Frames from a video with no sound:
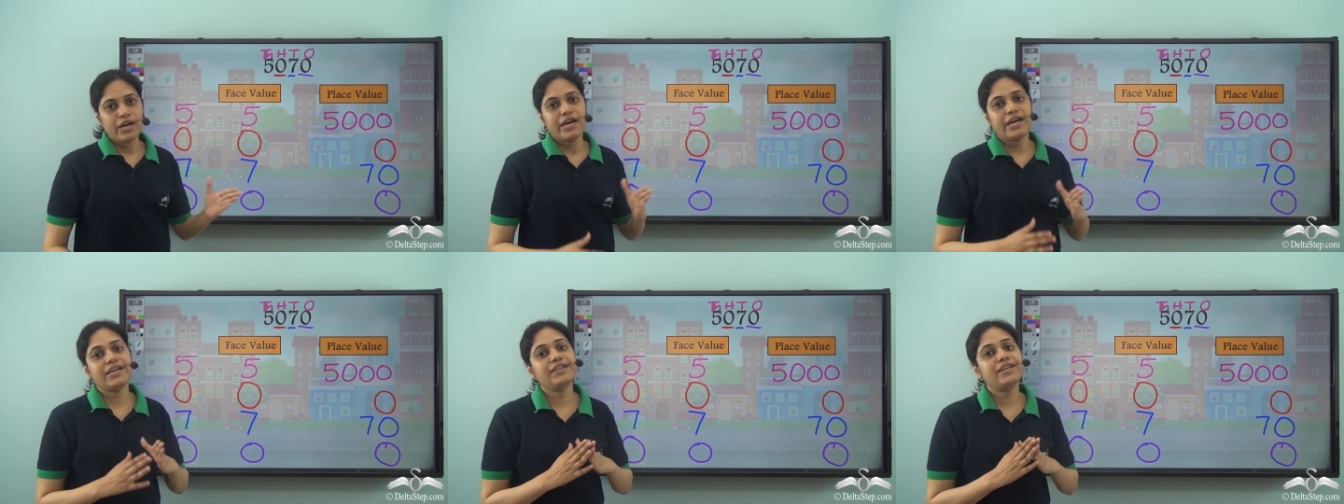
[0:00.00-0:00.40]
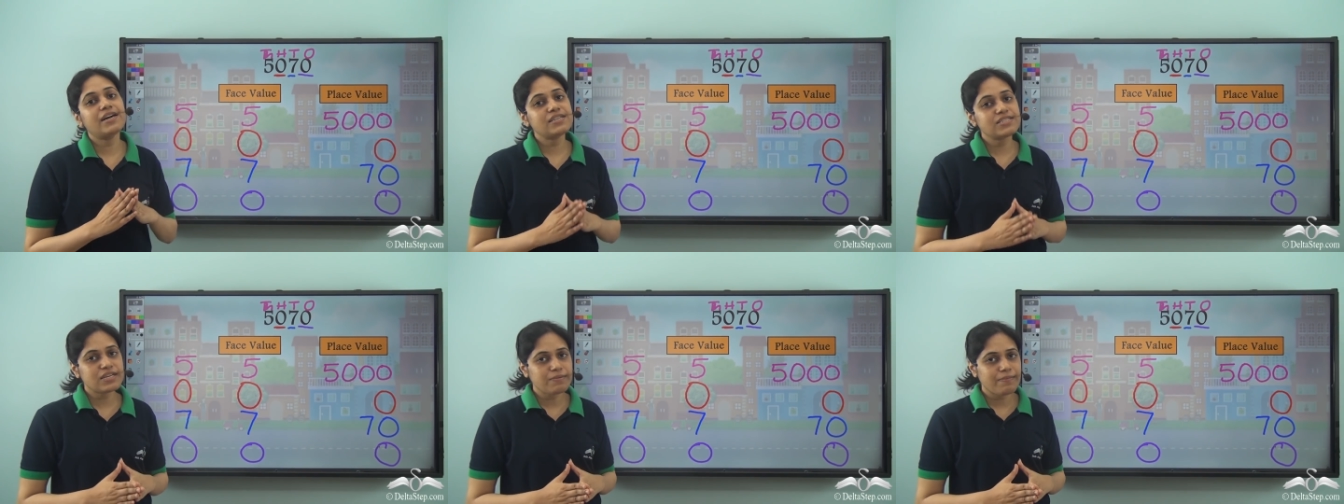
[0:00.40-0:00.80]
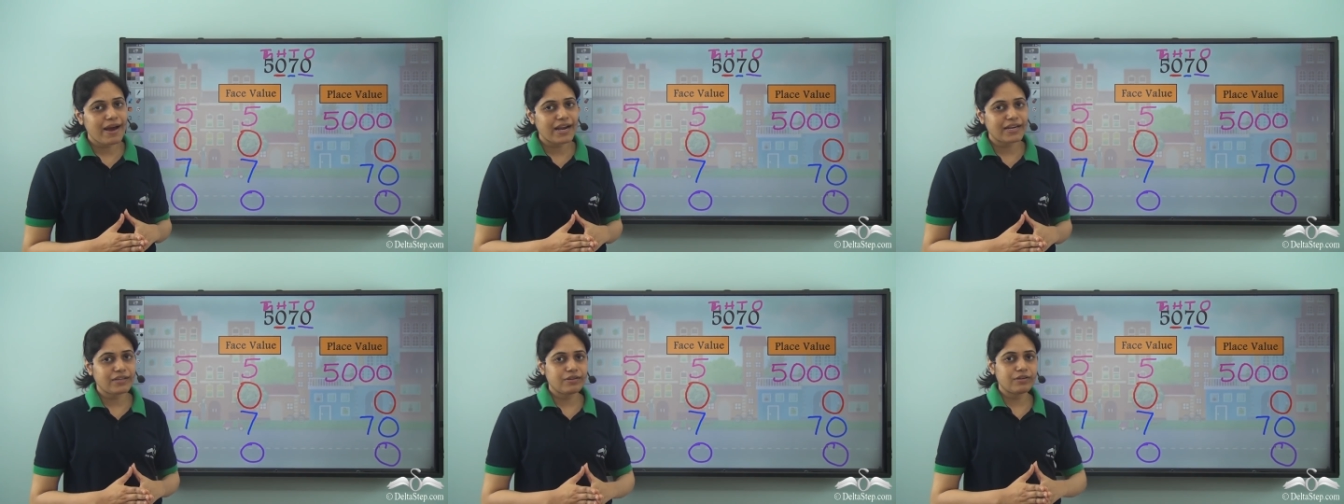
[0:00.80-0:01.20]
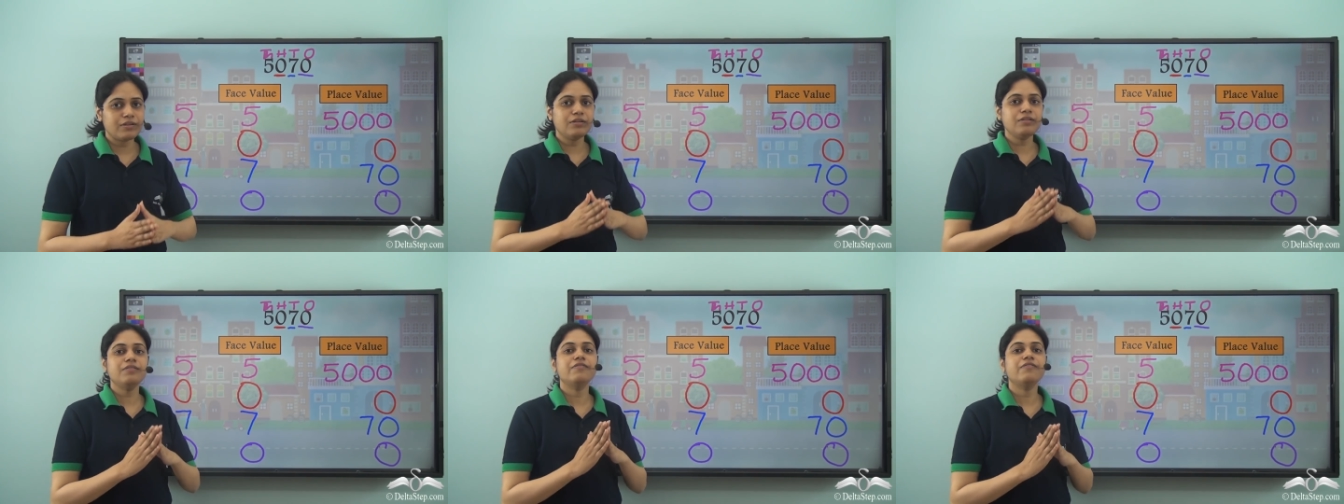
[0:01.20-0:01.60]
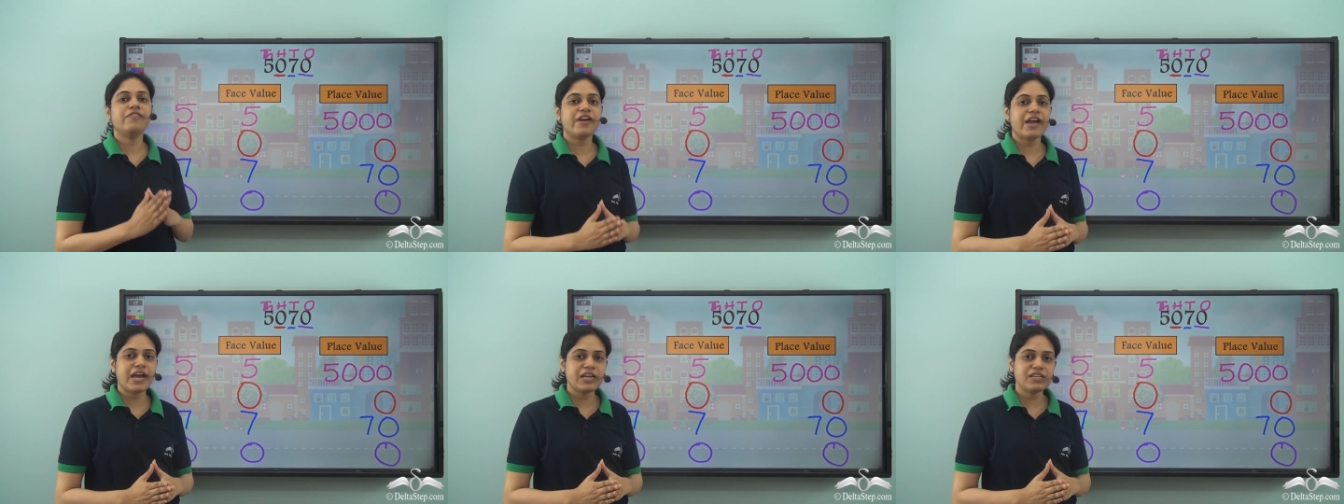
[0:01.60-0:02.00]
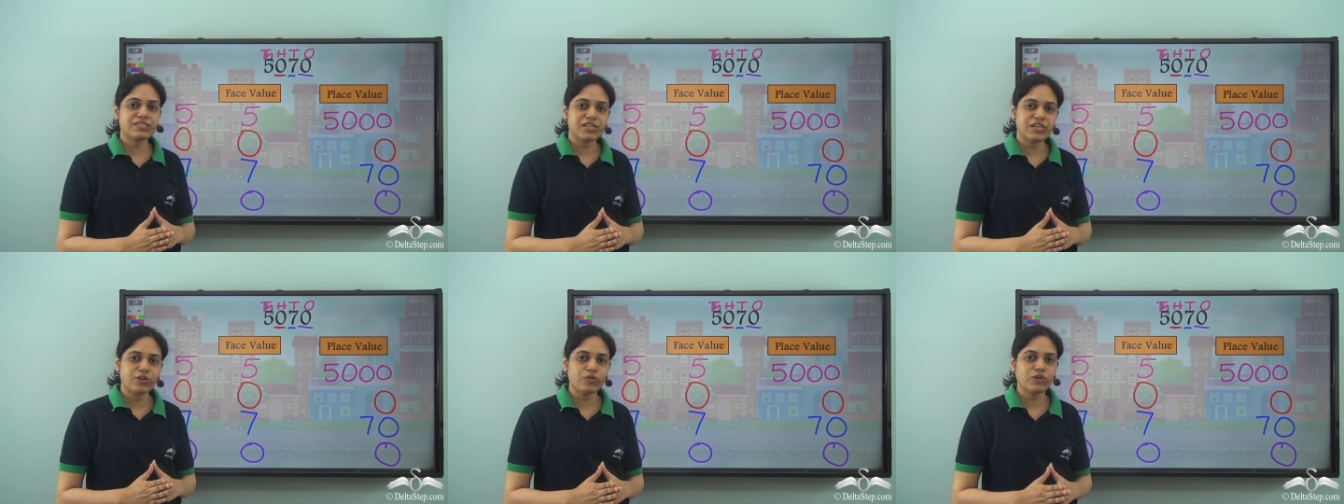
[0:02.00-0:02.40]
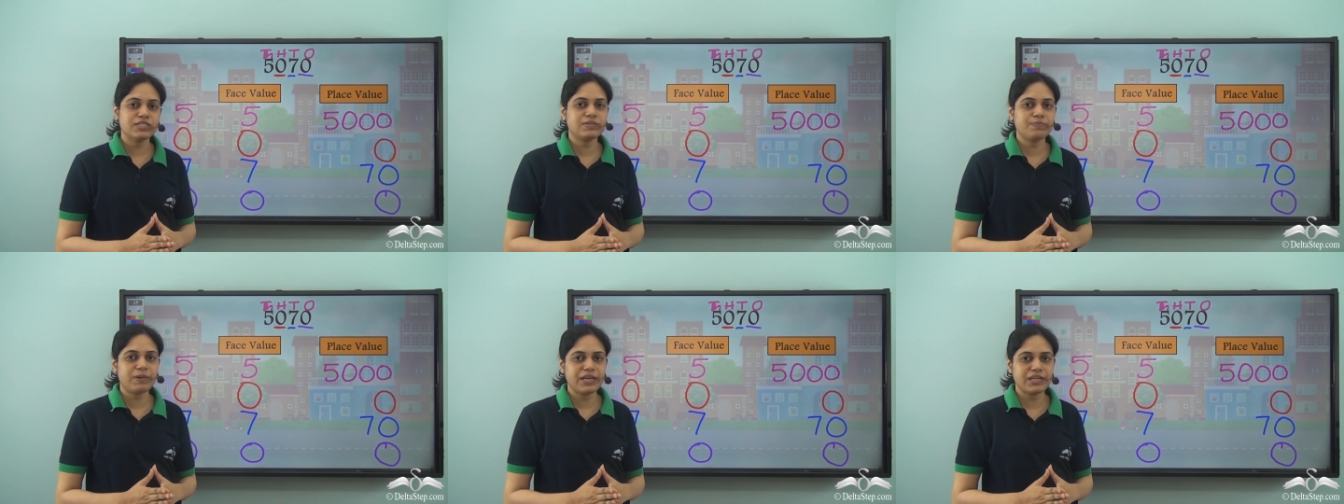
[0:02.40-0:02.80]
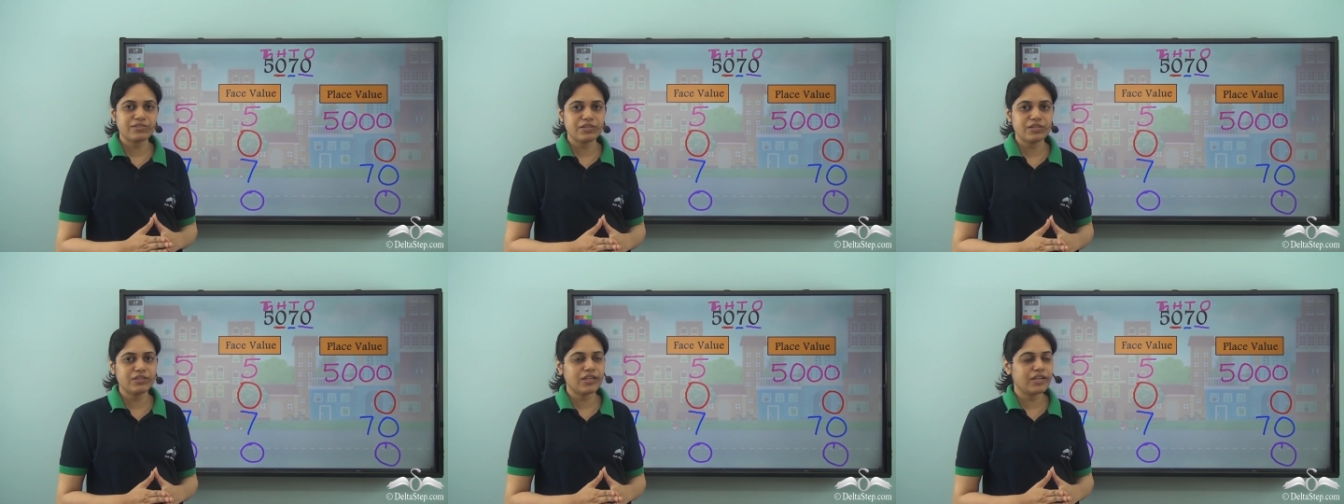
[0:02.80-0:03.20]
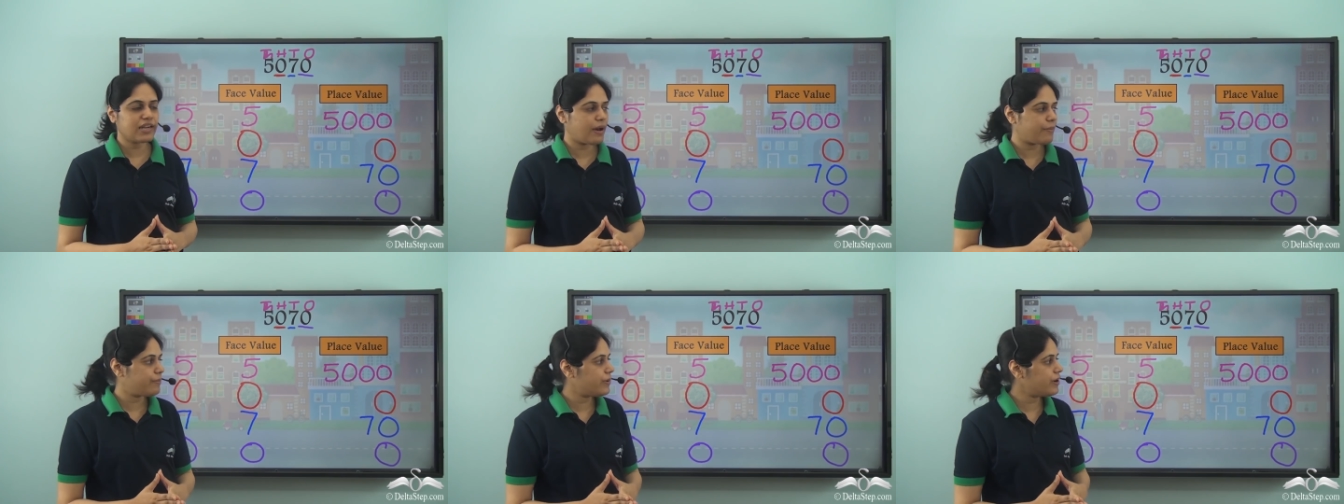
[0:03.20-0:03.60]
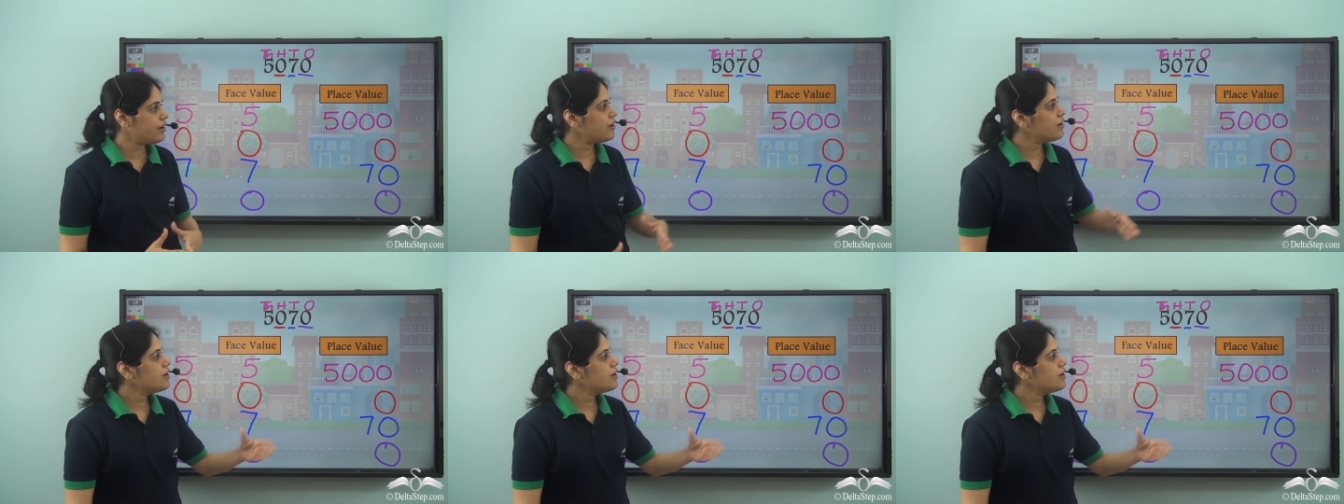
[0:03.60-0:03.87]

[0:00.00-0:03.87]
It doesn't matter where 0 is placed in the number,